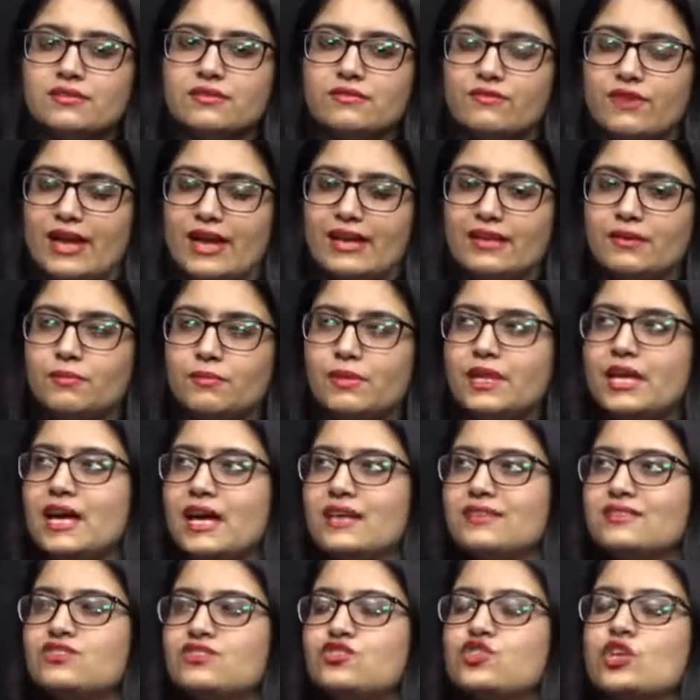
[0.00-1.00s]
randomly
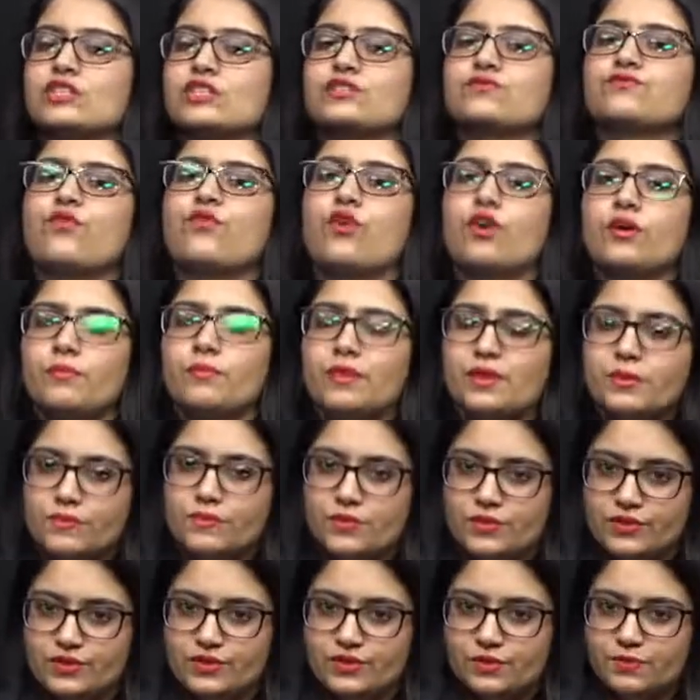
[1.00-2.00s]
as transforming
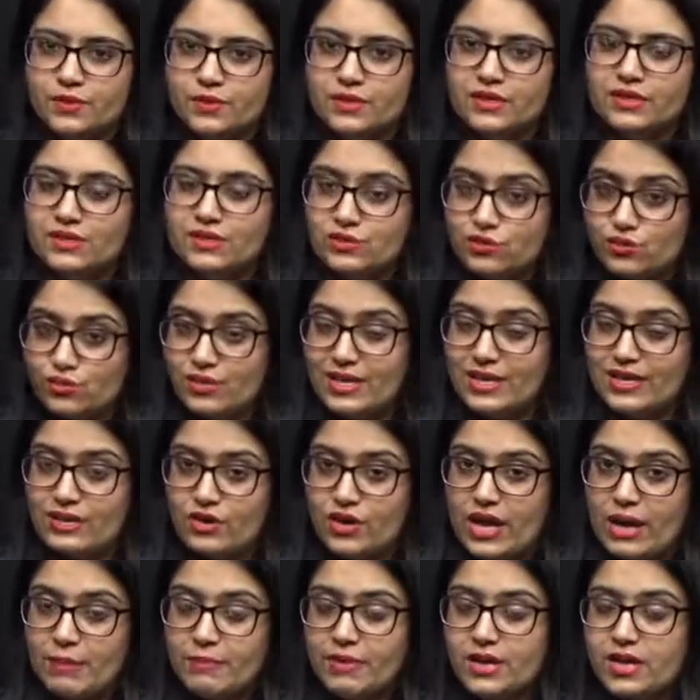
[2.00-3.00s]
principle to that
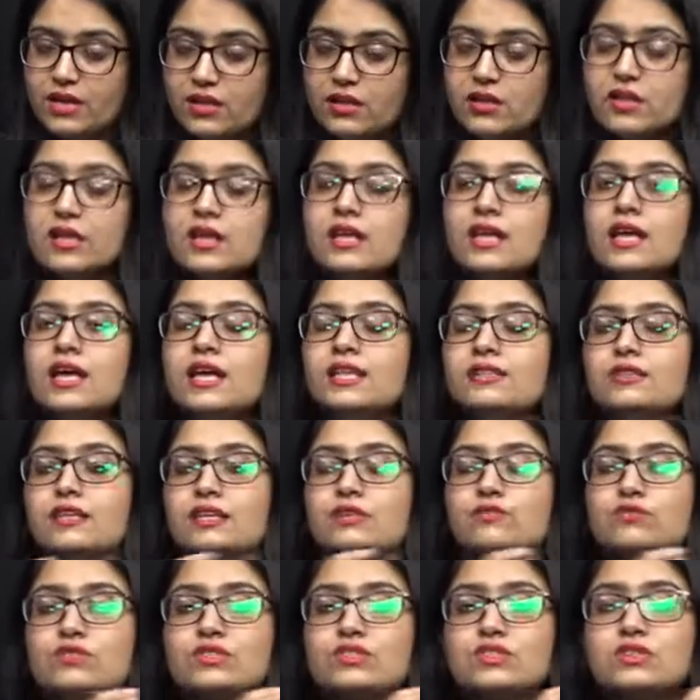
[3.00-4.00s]
chemical
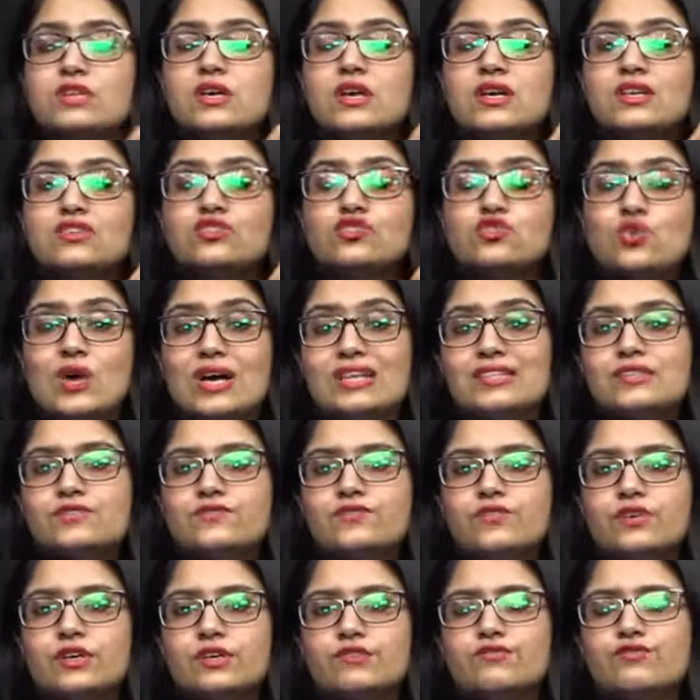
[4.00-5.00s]
that was
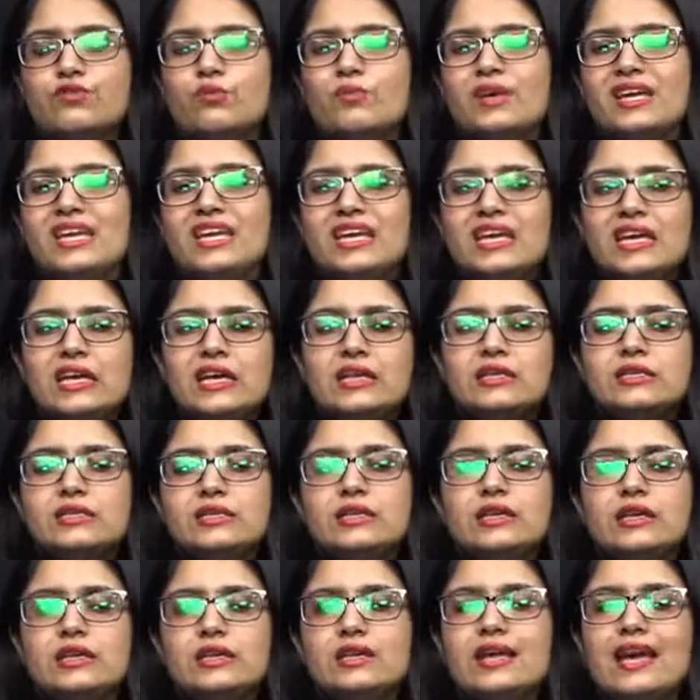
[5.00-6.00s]
transferred from a
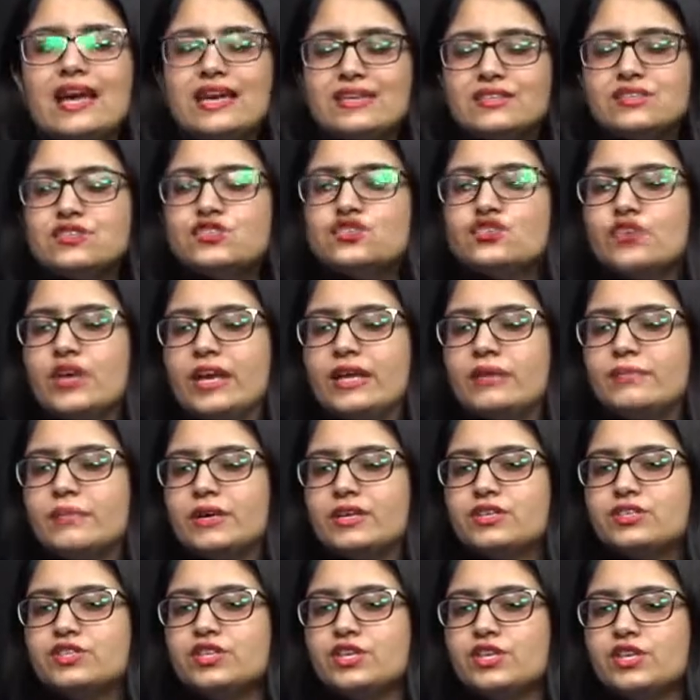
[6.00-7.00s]
heat-killed S strain
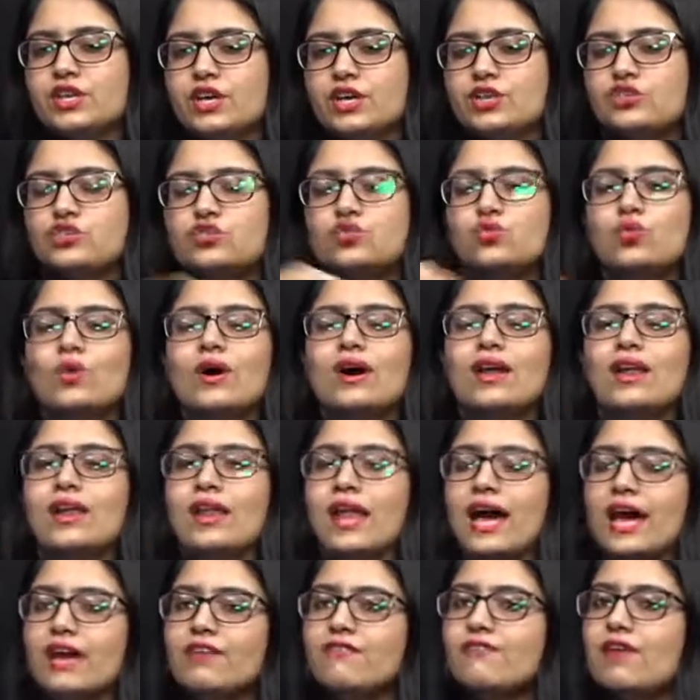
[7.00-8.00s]
bacteria to a
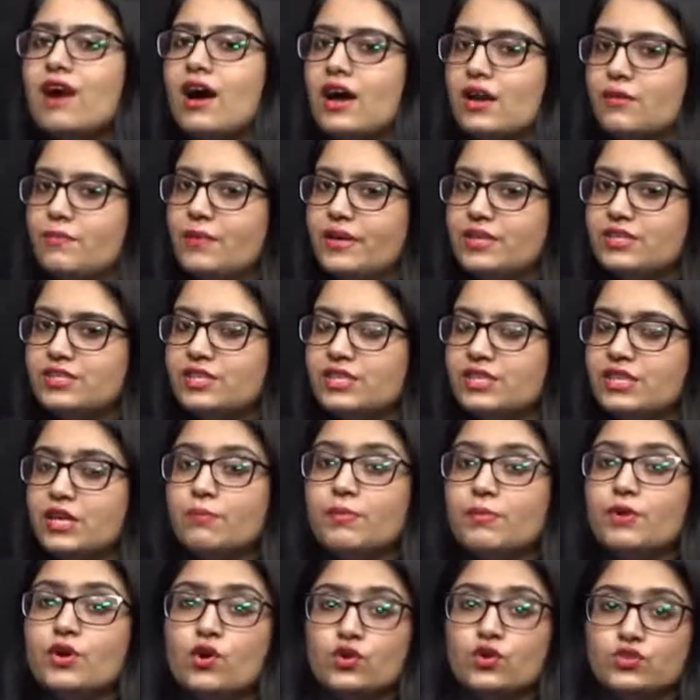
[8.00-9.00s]
live R bacteria,
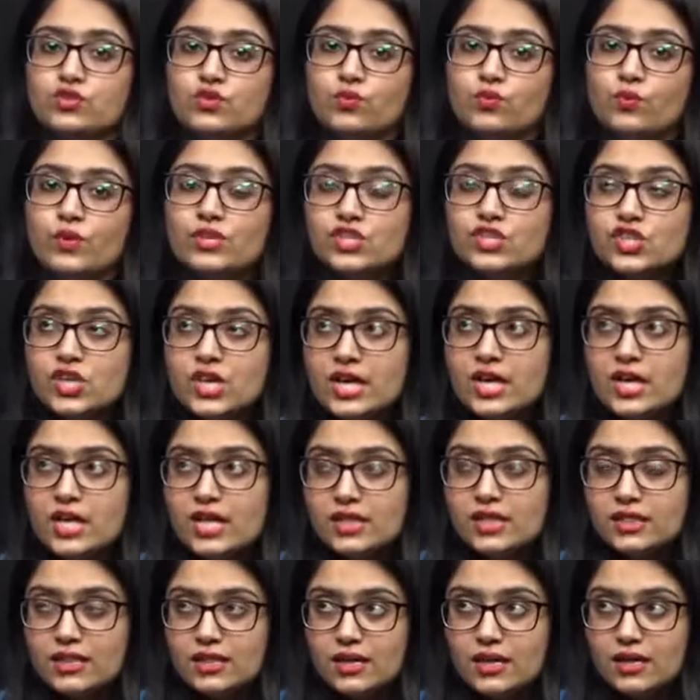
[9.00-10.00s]
because of which
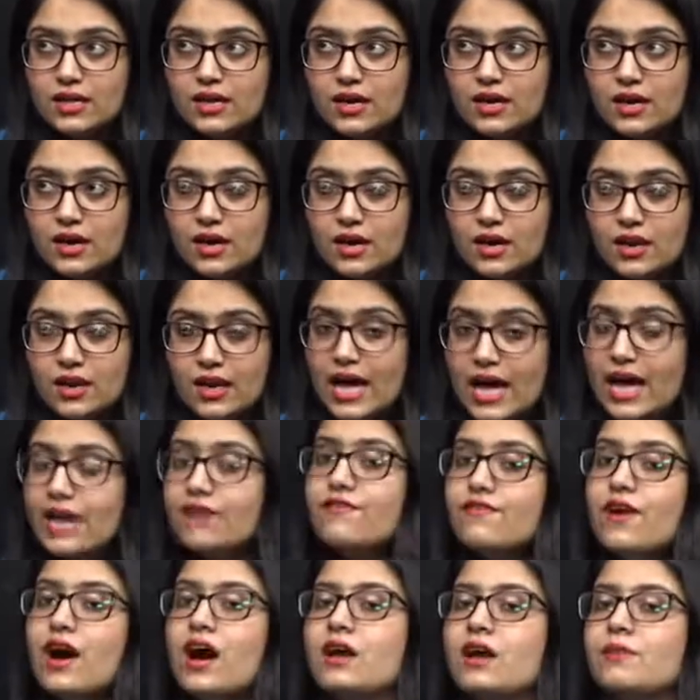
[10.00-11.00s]
the
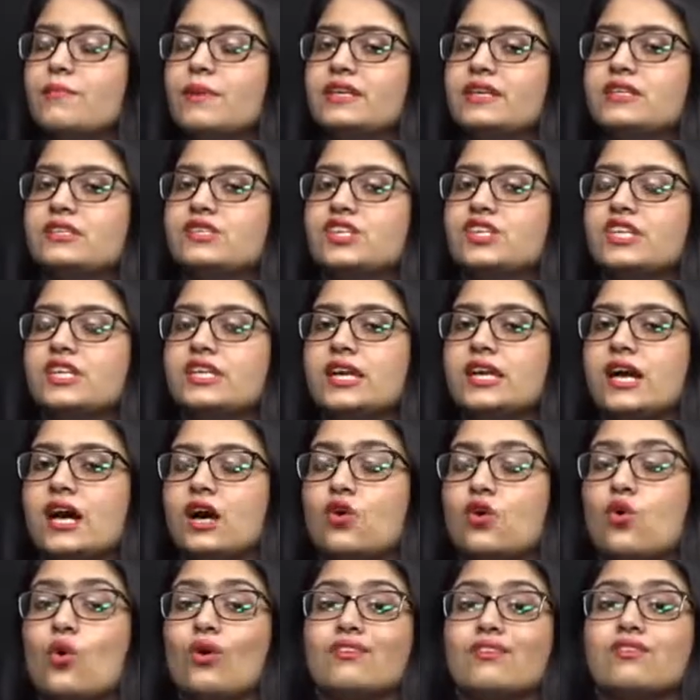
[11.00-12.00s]
live R
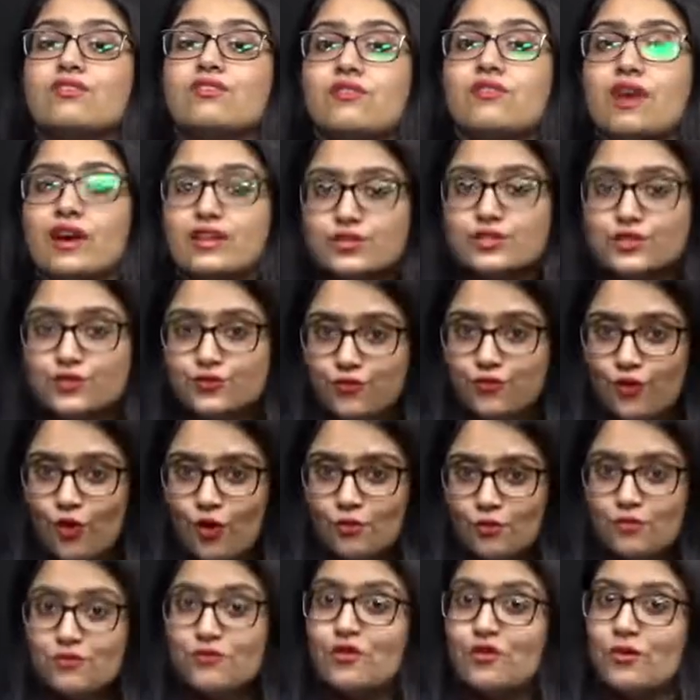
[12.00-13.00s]
bacteria got
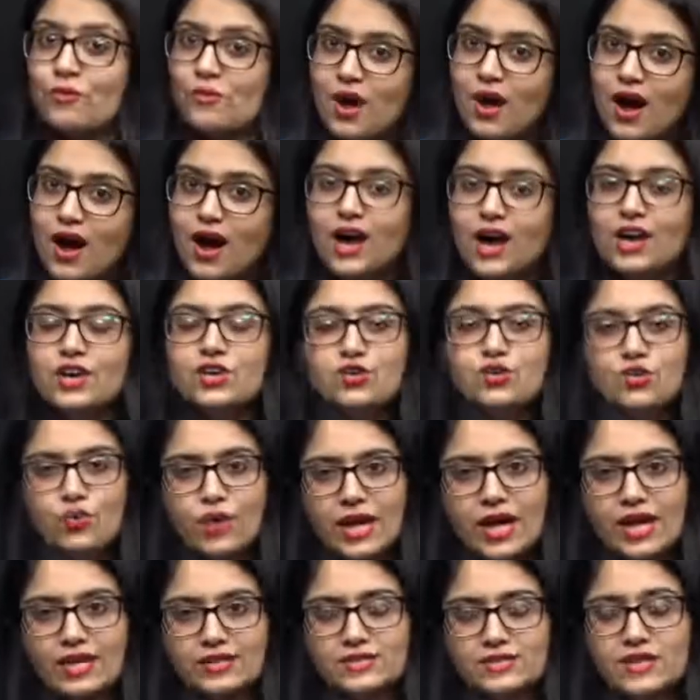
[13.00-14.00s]
transformed from R to
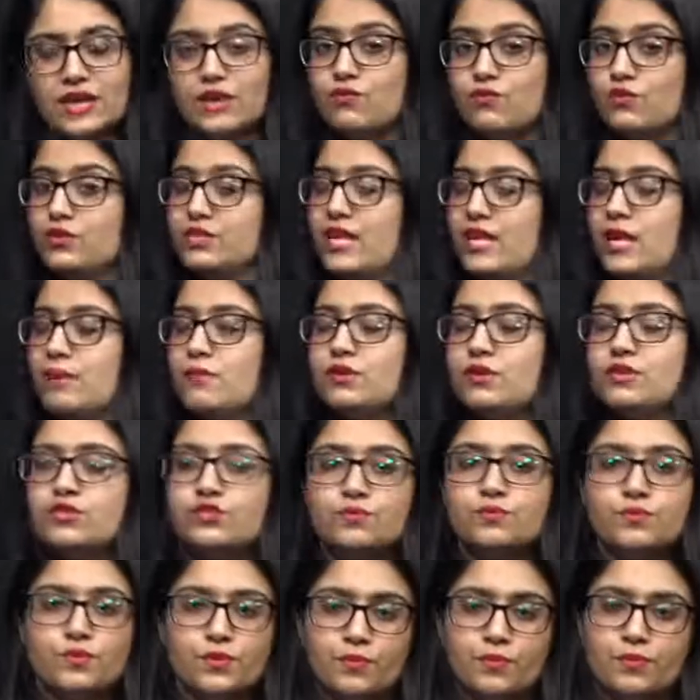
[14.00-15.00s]
S and was able
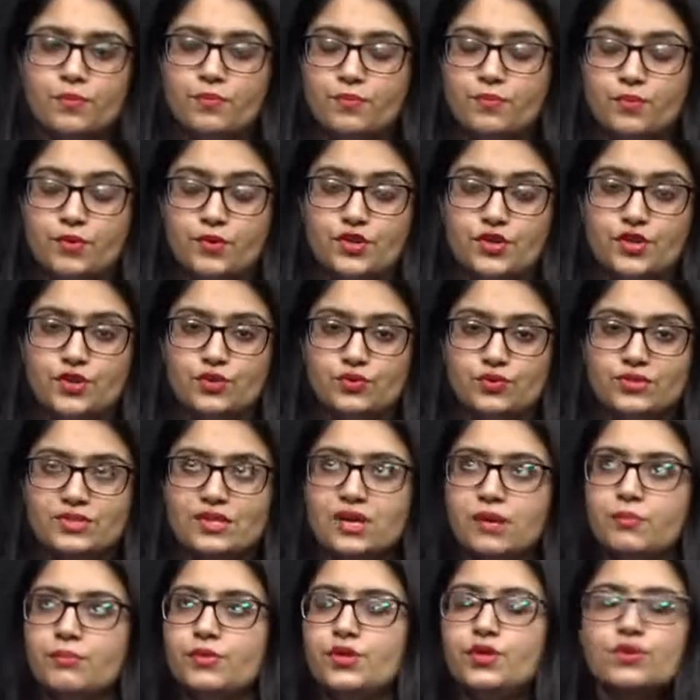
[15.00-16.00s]
to produce
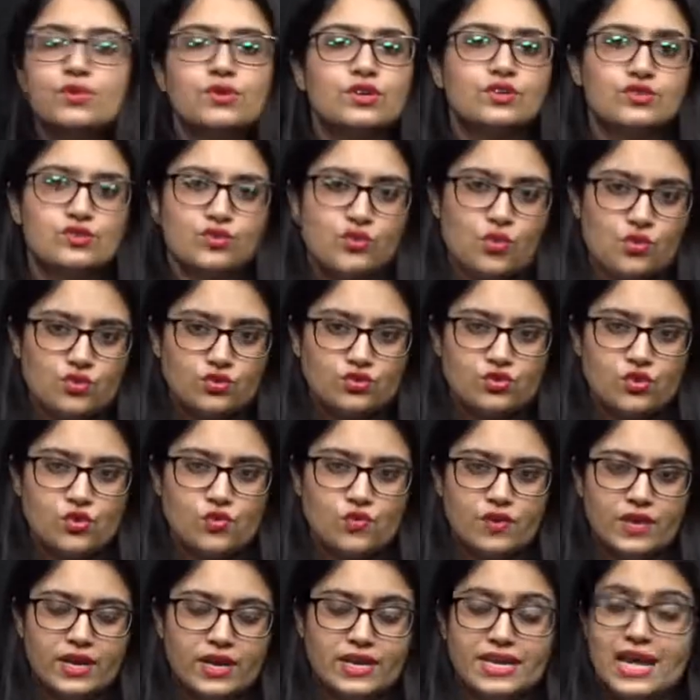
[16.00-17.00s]
a mucus coat
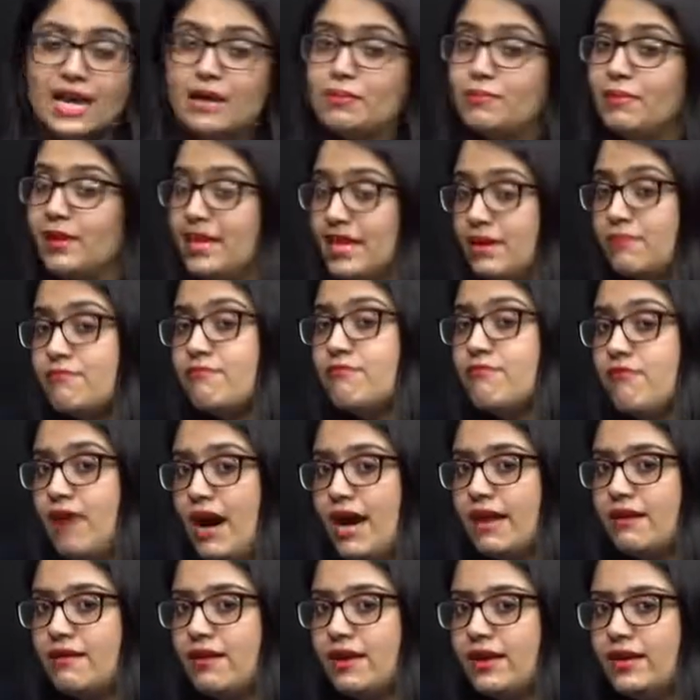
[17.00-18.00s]
over it and became
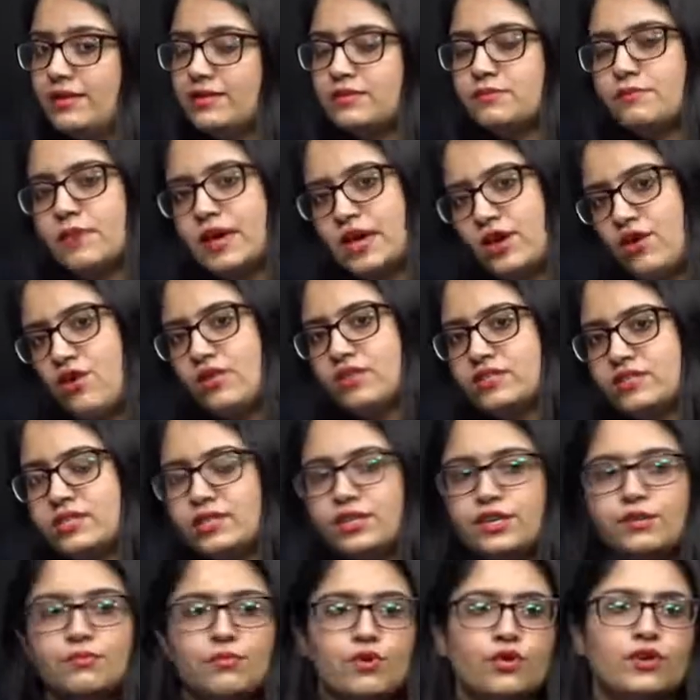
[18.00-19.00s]
virulent by causing
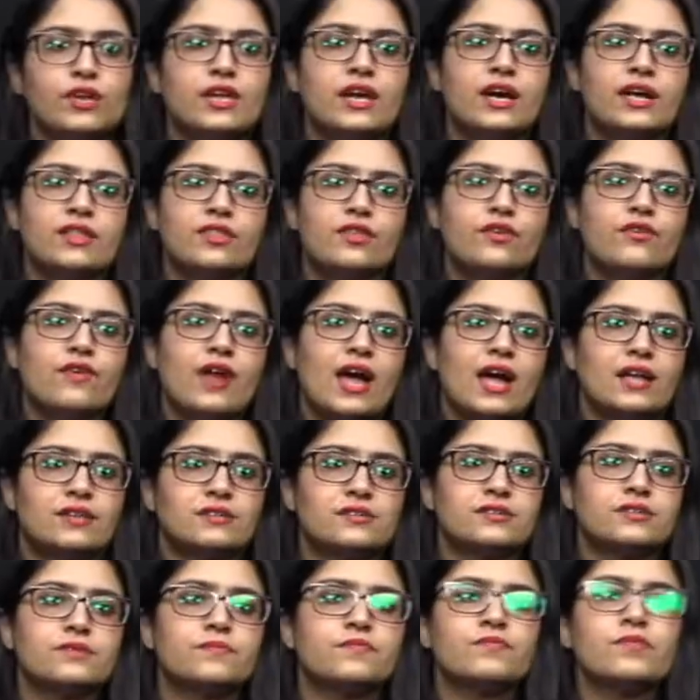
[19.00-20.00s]
pneumonia in the
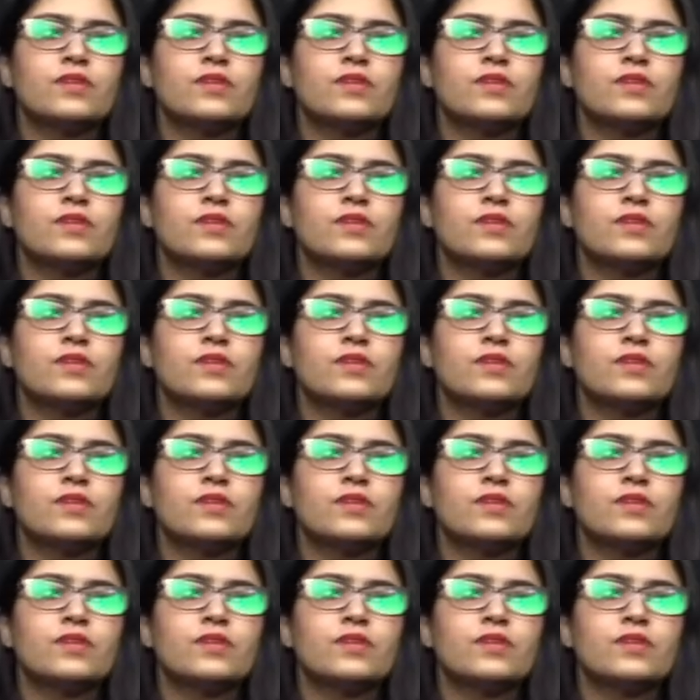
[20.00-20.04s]
rat.